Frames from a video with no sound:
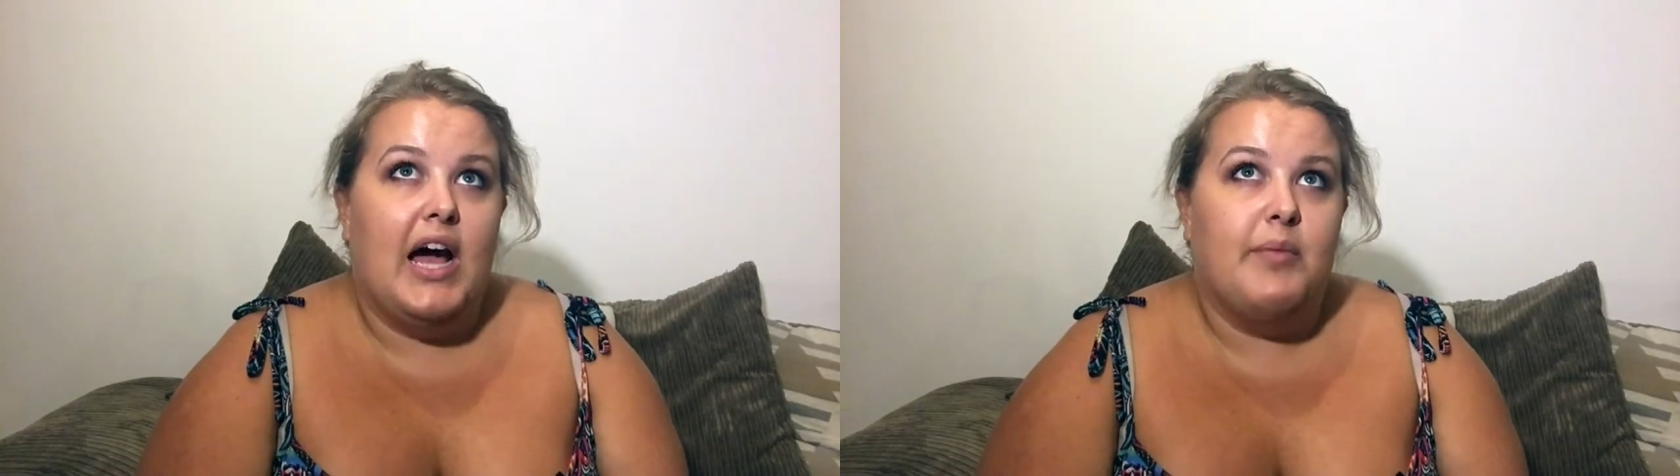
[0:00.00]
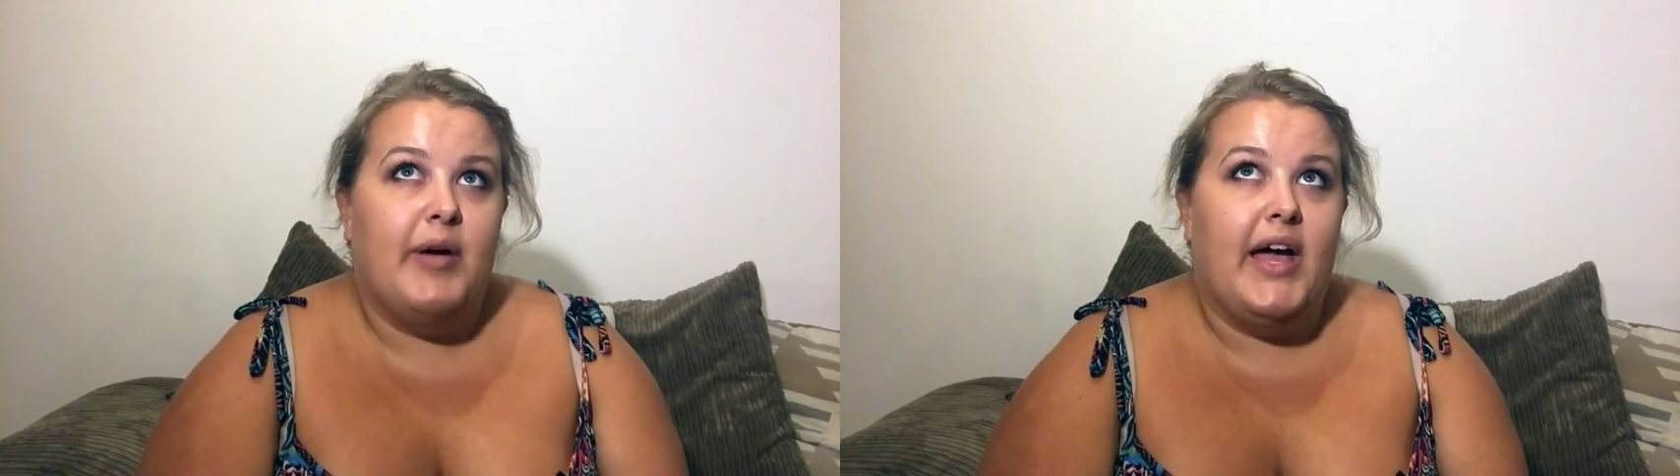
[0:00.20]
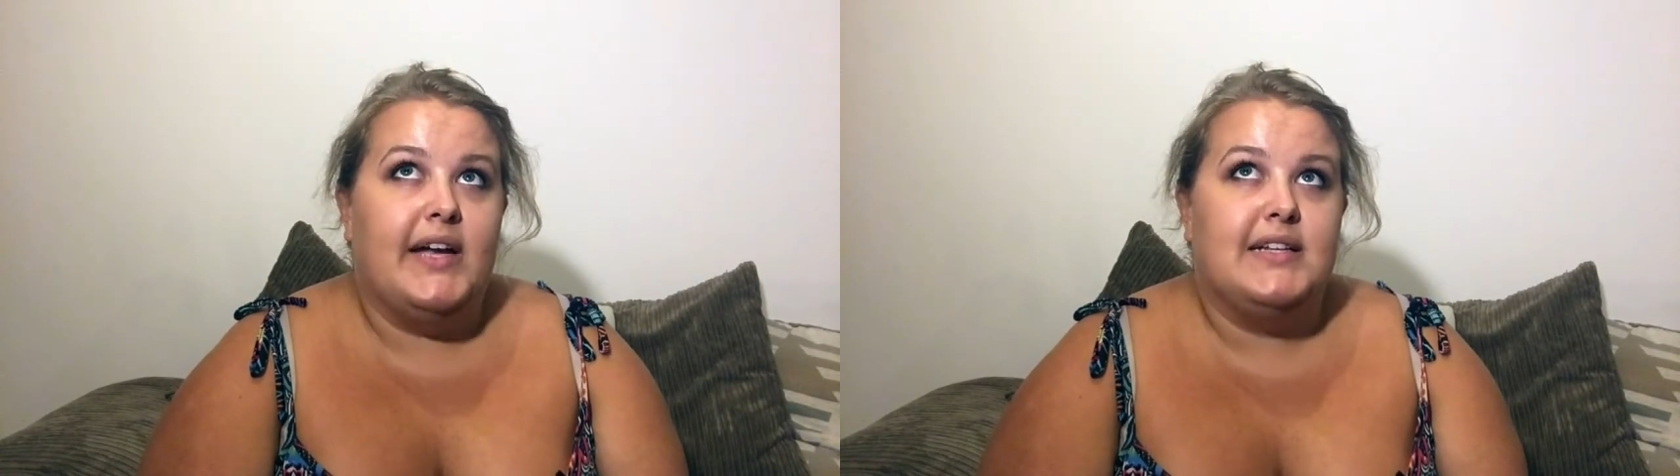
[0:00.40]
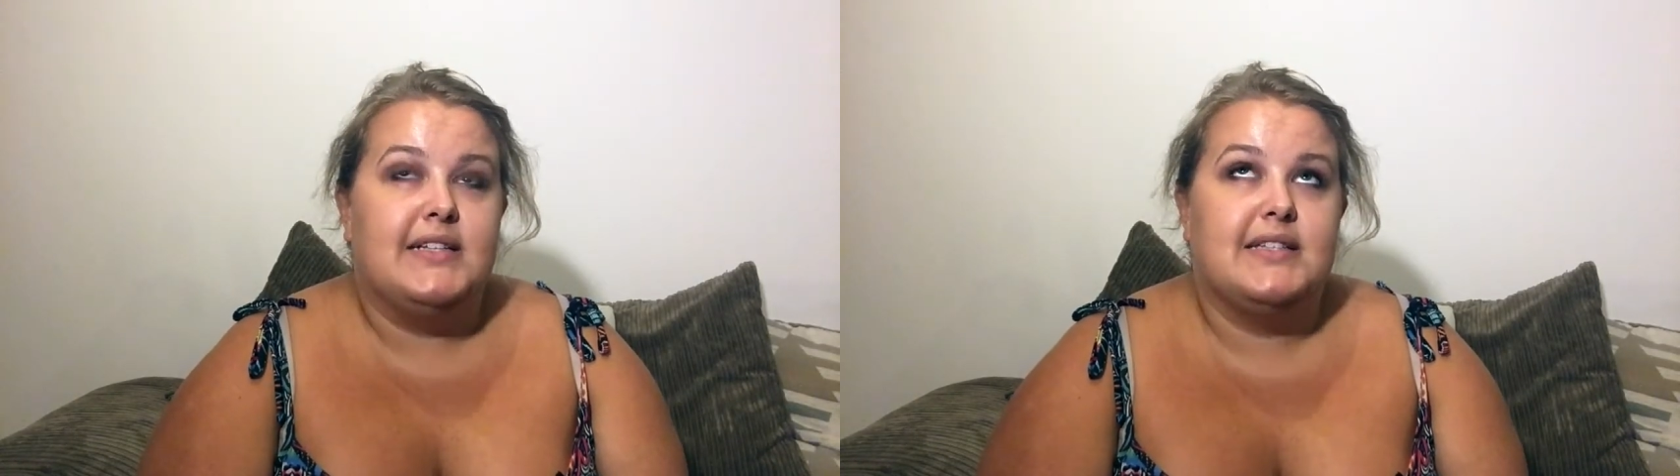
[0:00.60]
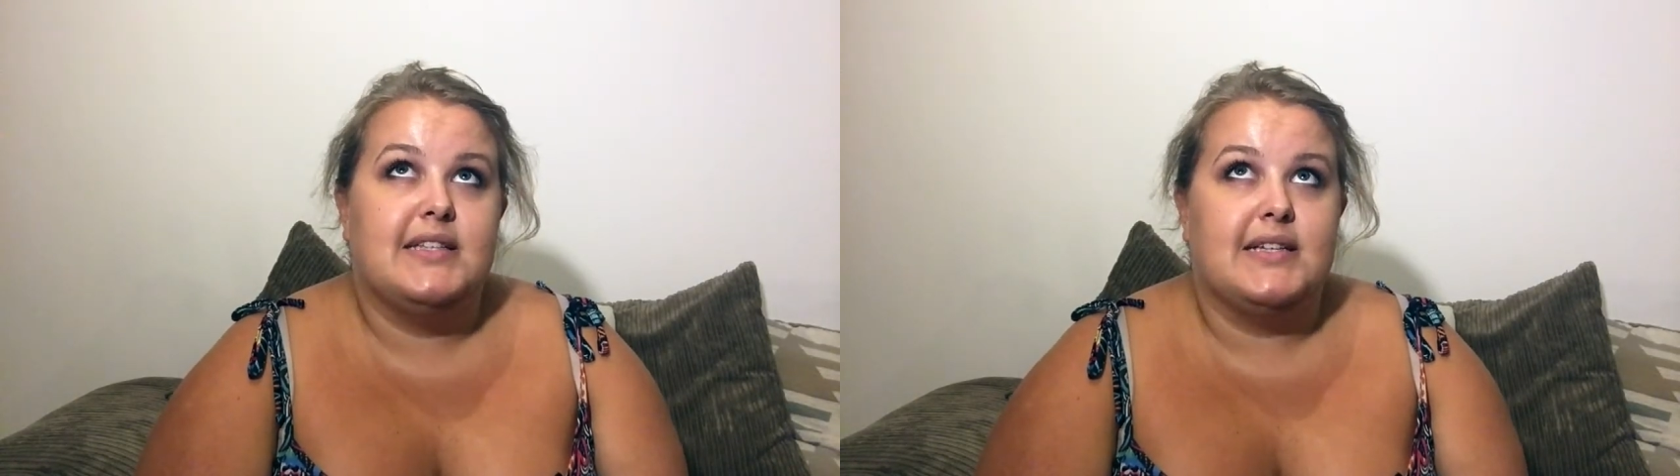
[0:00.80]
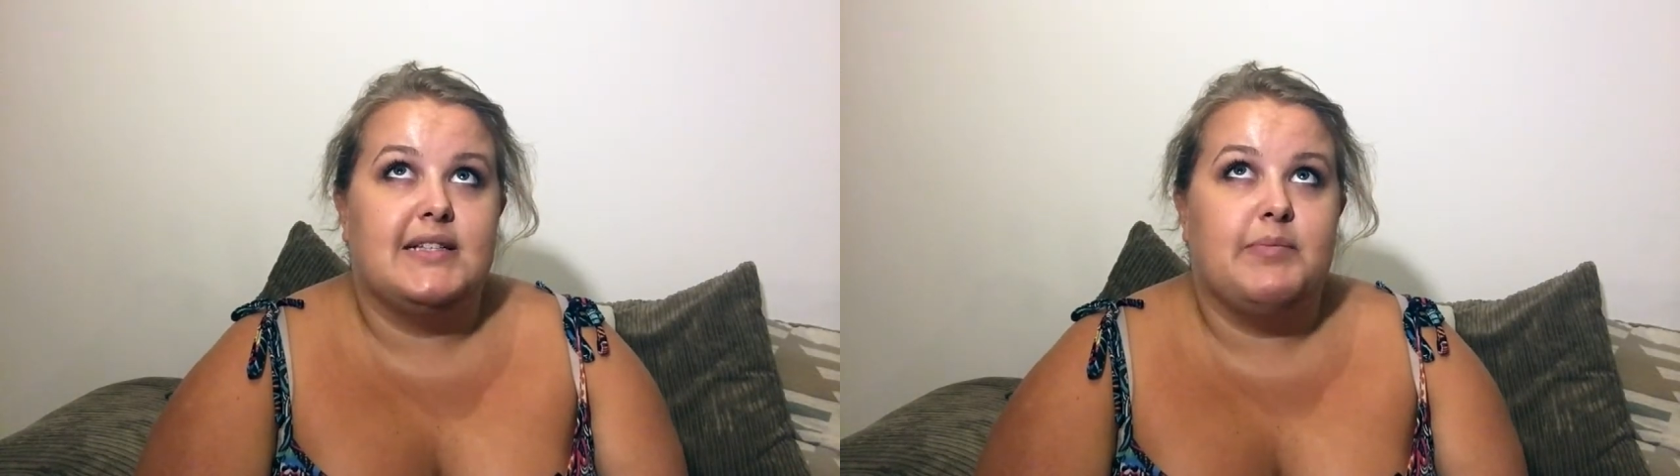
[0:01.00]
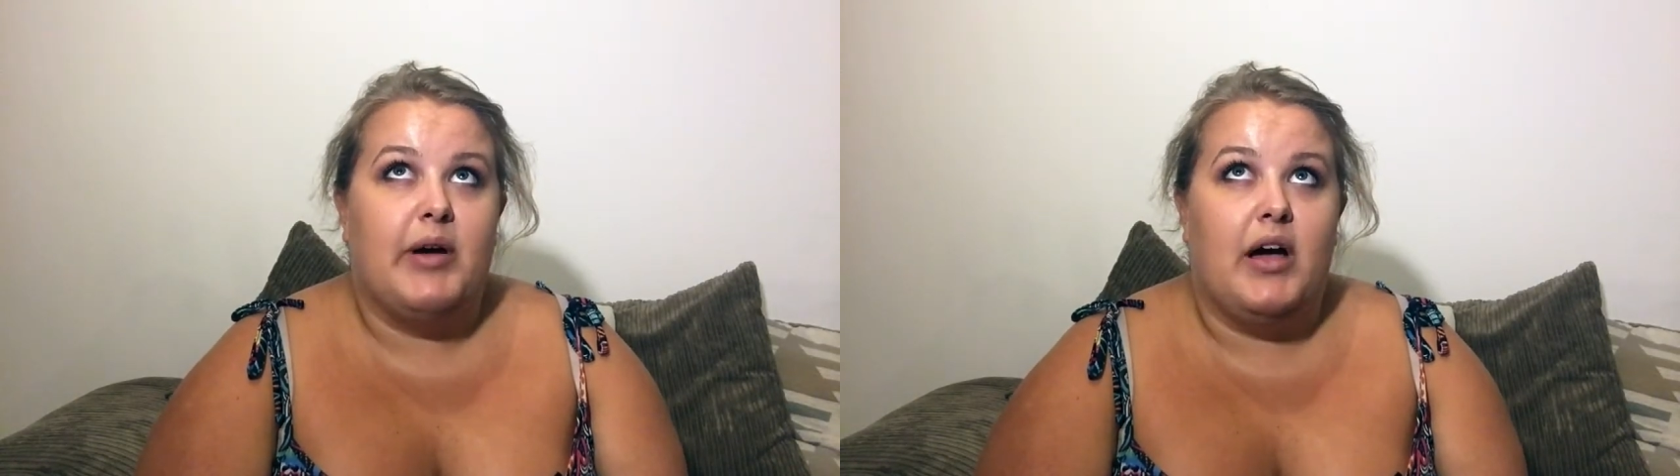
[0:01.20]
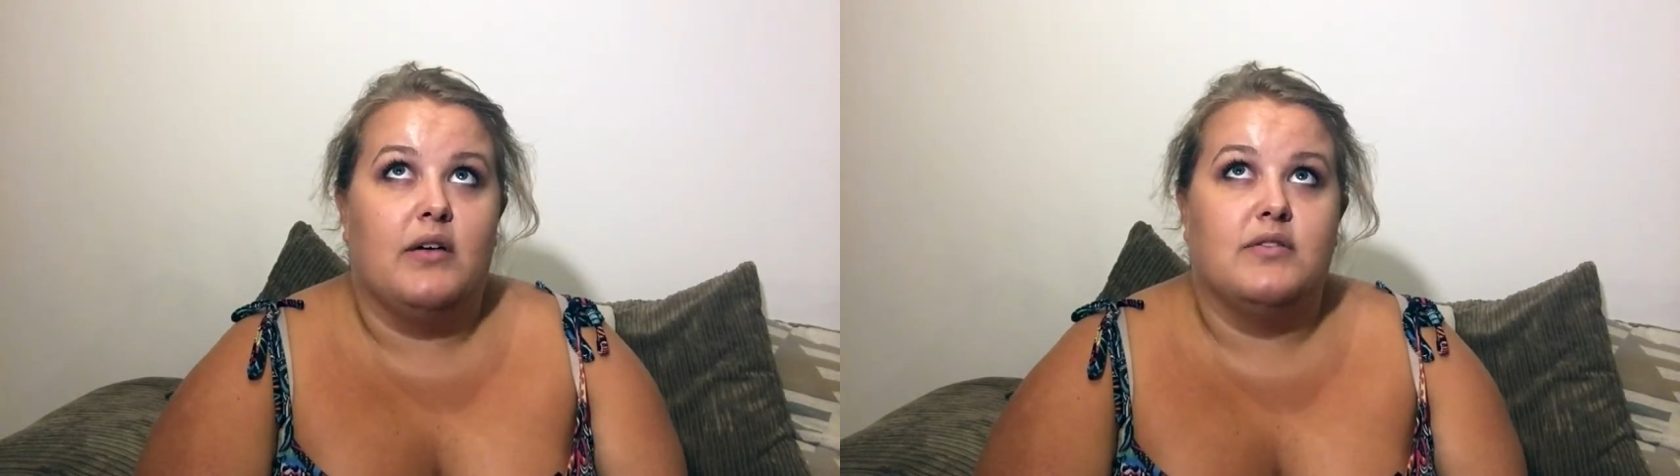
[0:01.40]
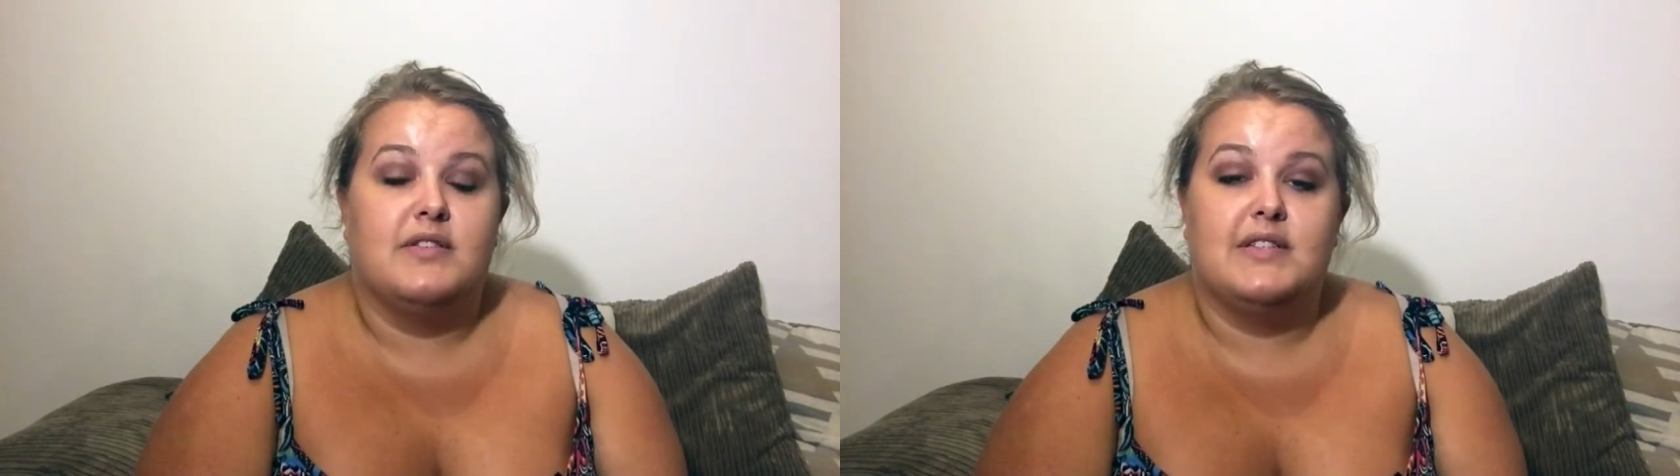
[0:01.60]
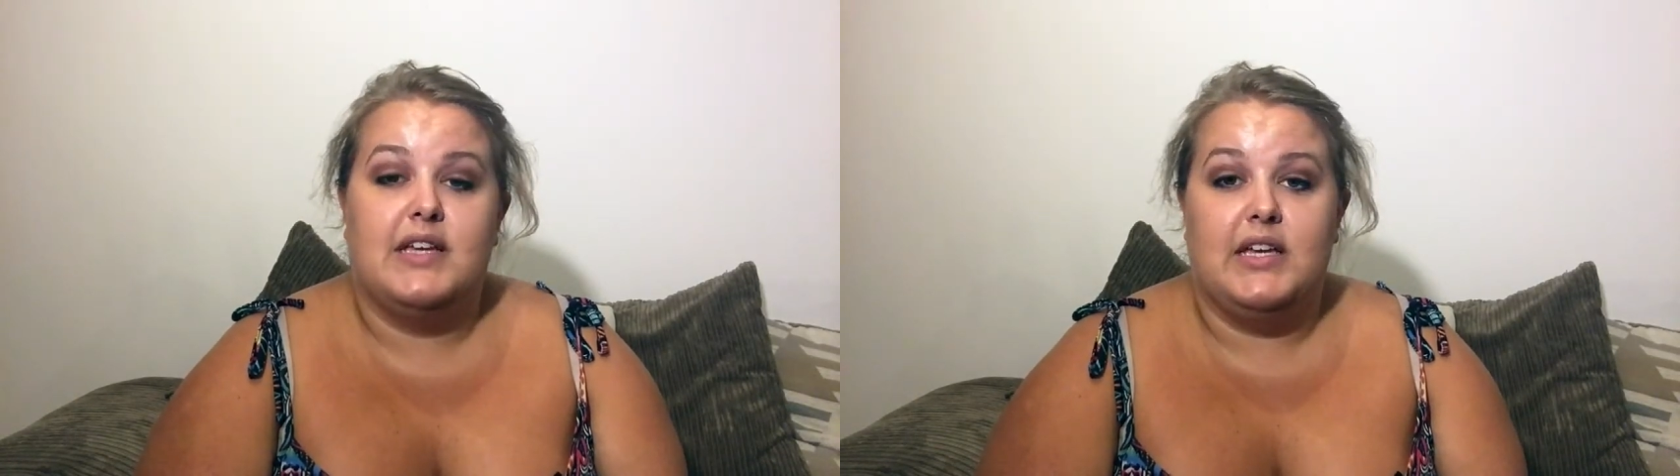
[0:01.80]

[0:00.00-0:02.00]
I paid £60